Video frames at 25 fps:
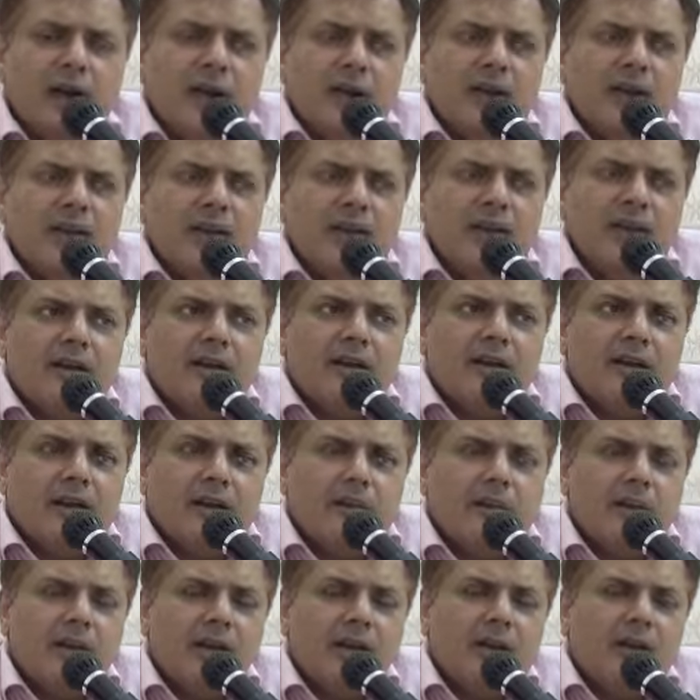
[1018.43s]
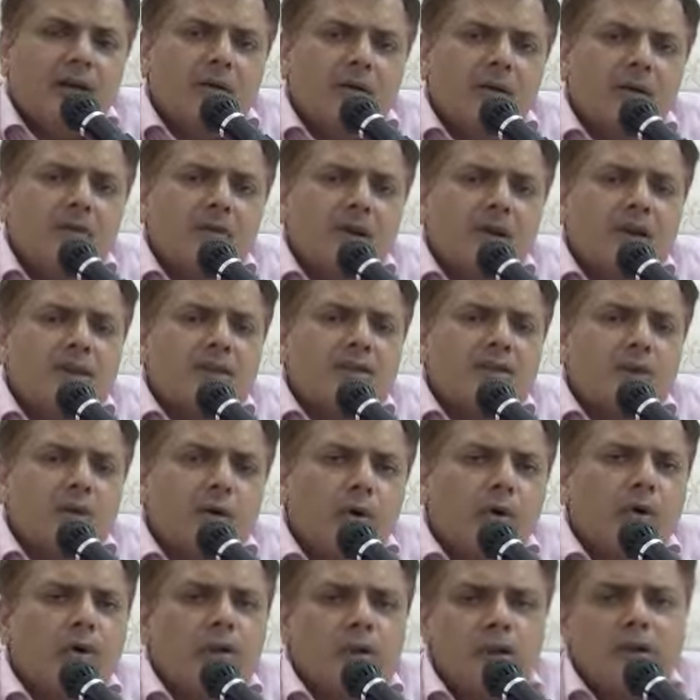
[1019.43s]
and it can be recovered, whereas
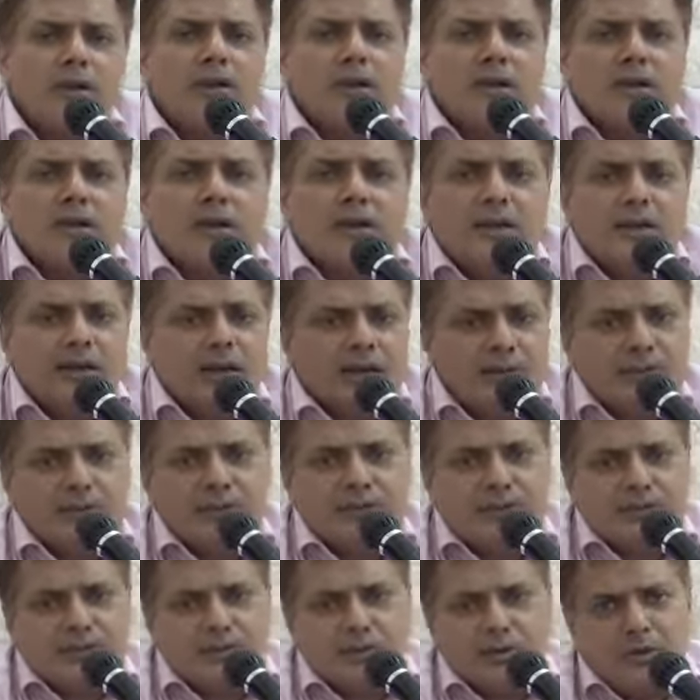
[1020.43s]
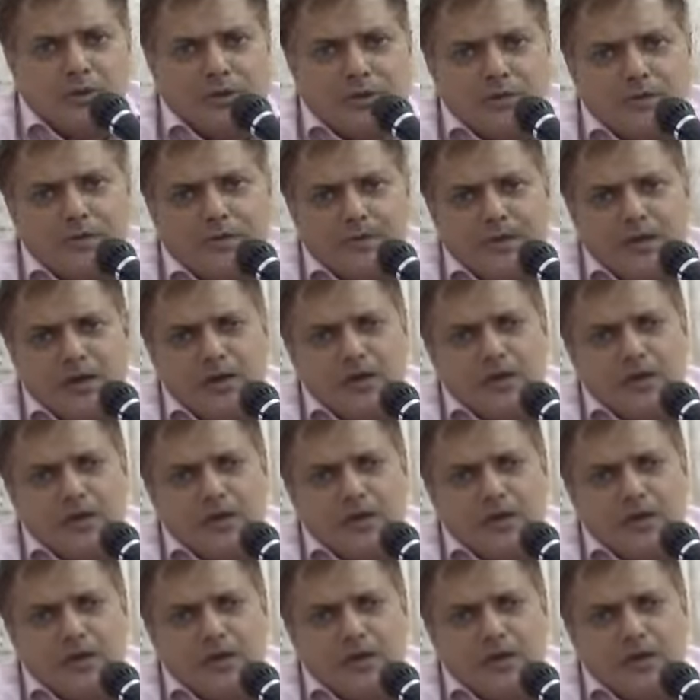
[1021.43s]
gold can be stolen.